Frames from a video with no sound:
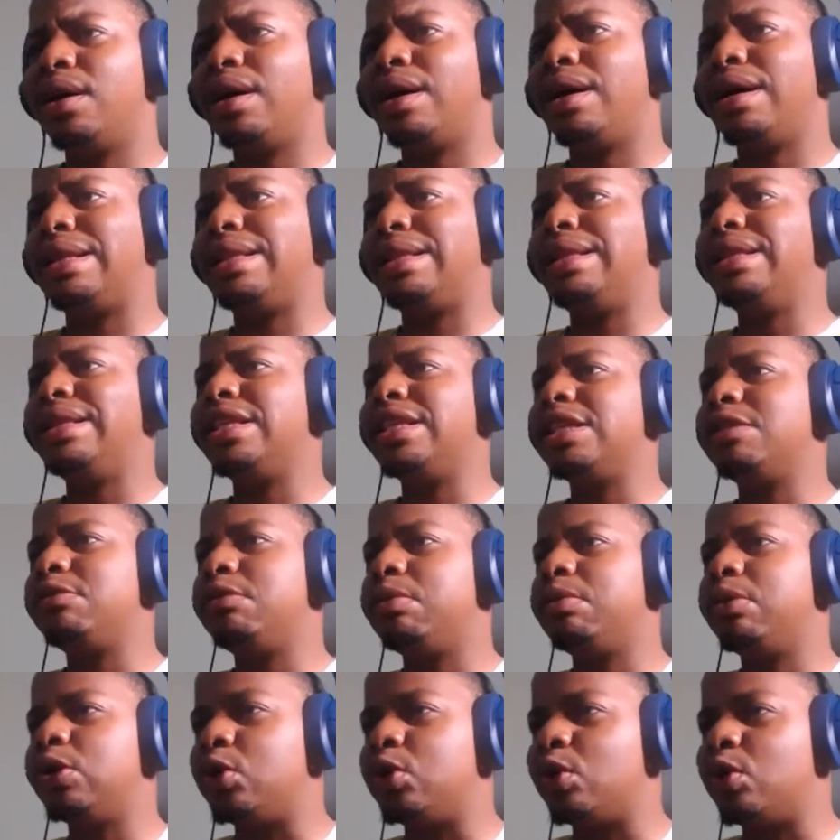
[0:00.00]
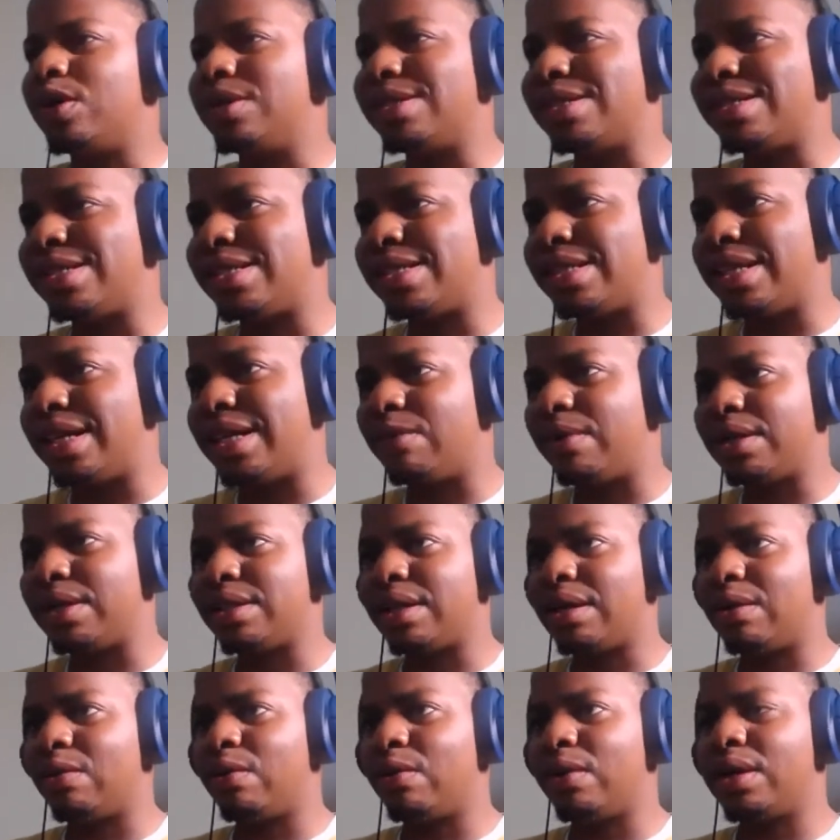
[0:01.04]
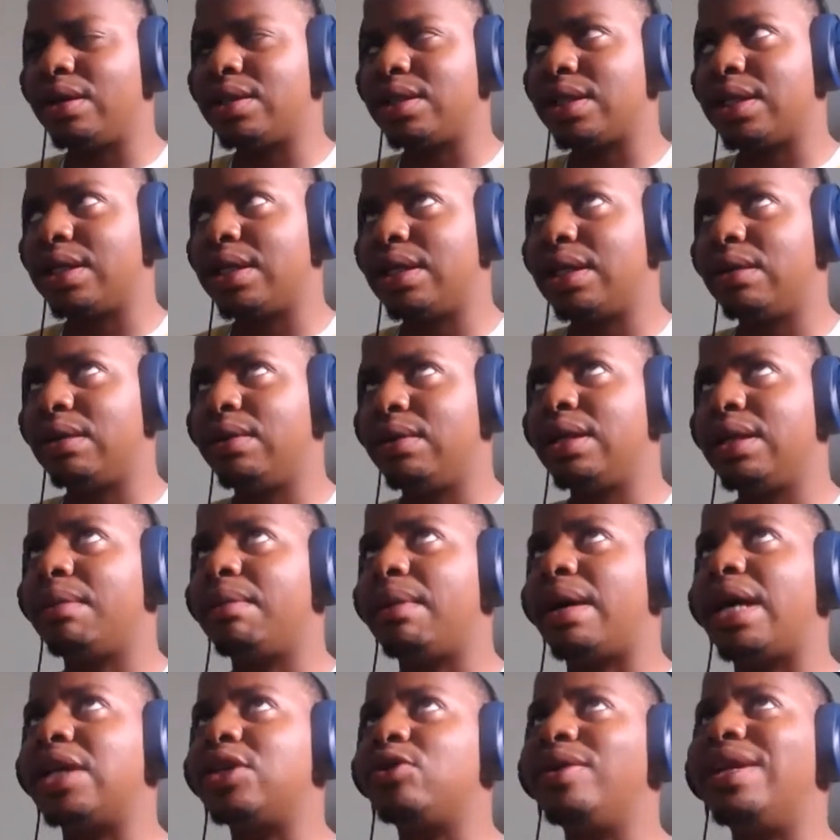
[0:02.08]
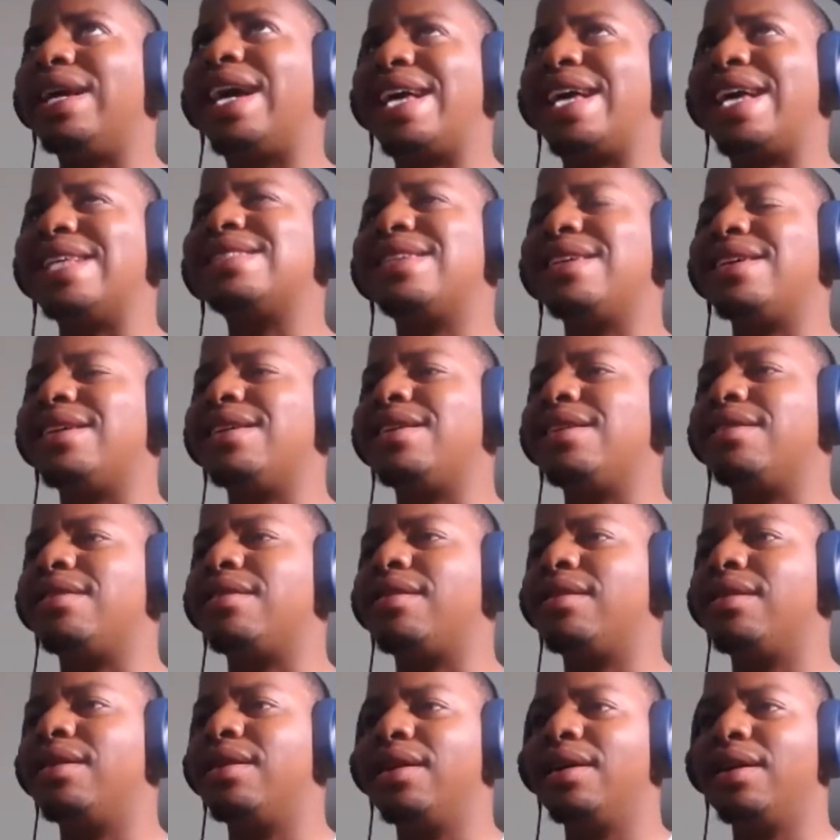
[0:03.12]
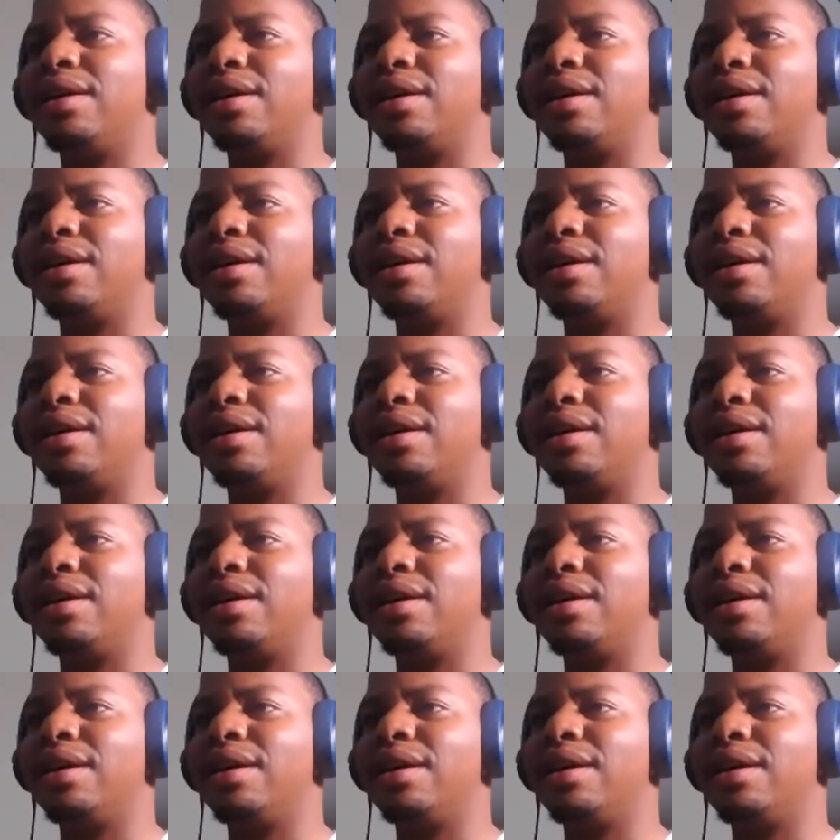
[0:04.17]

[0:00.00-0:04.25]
I think these people don't understand what I'm actually asking here.